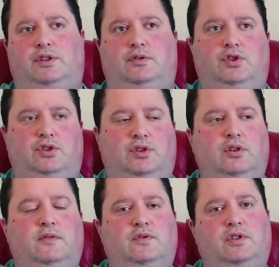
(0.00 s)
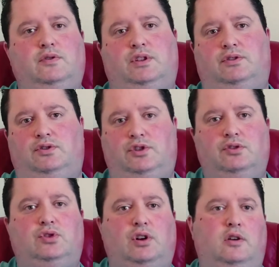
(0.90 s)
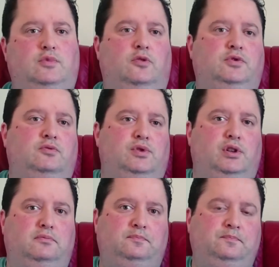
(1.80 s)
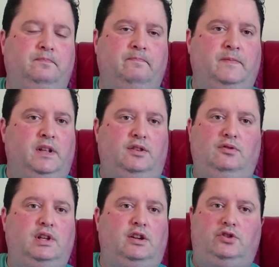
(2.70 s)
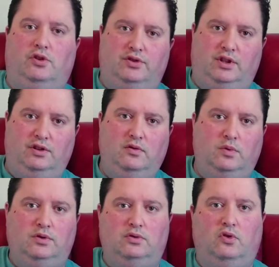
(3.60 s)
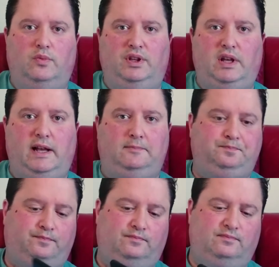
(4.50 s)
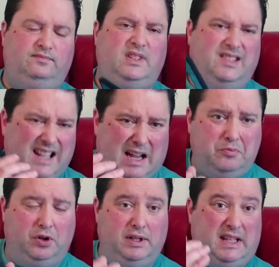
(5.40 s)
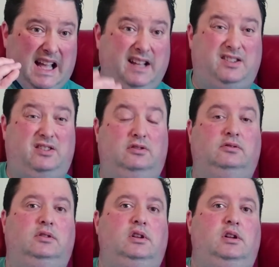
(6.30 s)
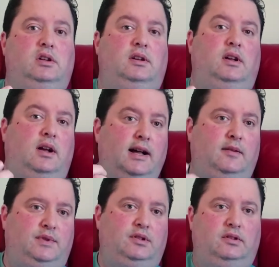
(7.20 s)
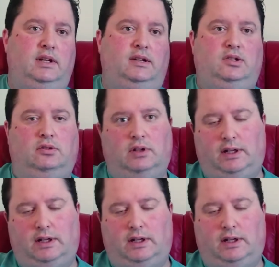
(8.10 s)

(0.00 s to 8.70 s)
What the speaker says: So just even using the 2x optical zoom, you get shots that you wouldn't normally get. The camera is excellent, absolutely excellent.